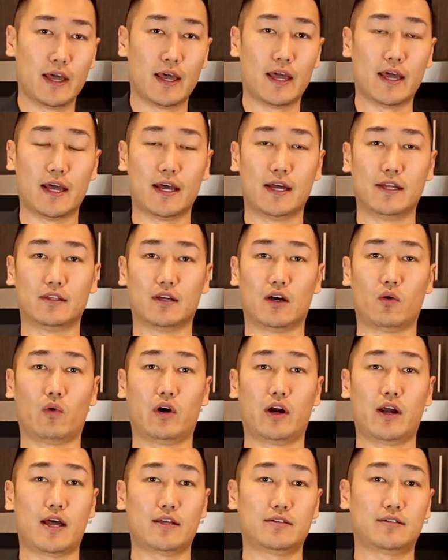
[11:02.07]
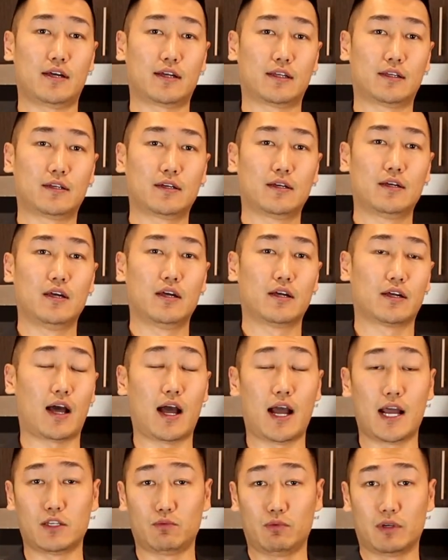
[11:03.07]
And whereas like
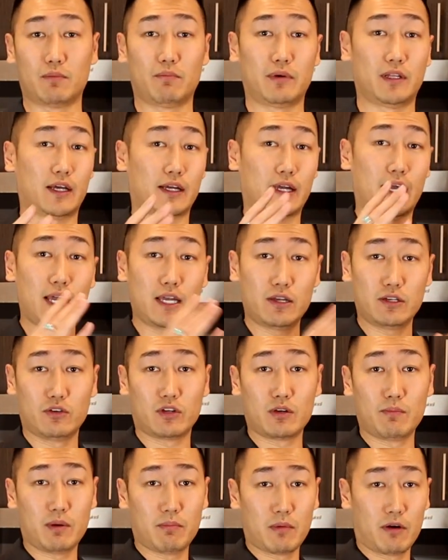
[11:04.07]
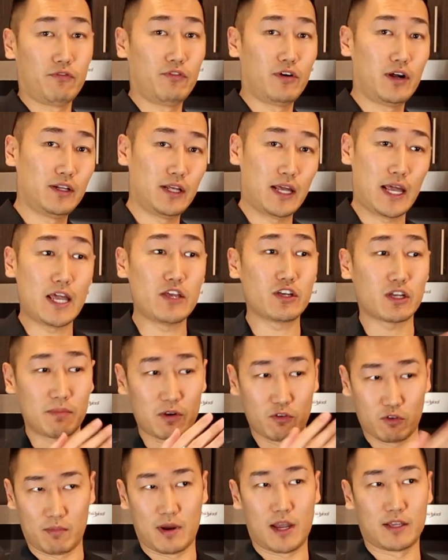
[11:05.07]
guys, we can be like, hey, you can be my friend and you can
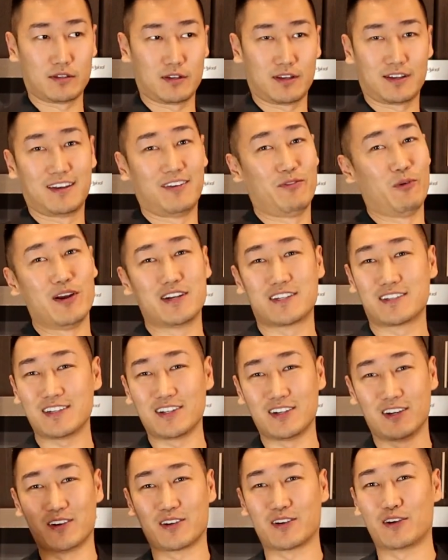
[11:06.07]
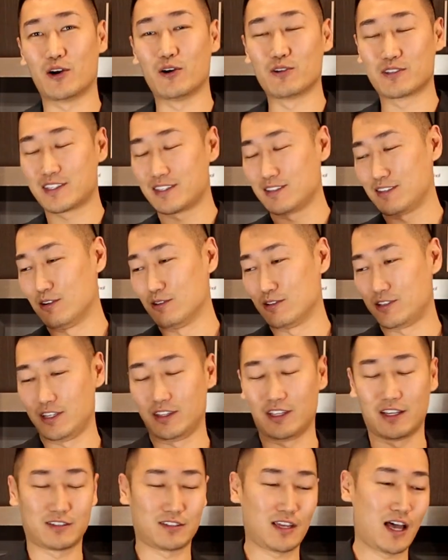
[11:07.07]
be romantic, which girls don't see
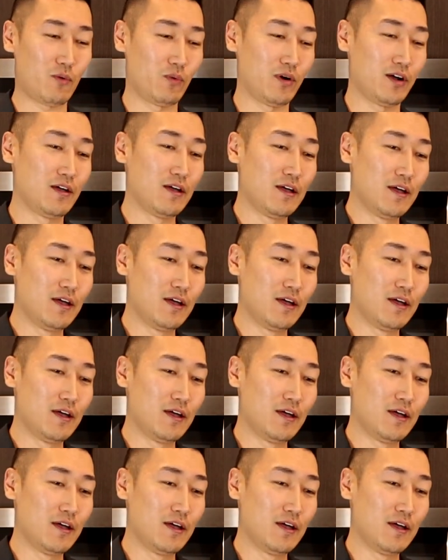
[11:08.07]
things that way.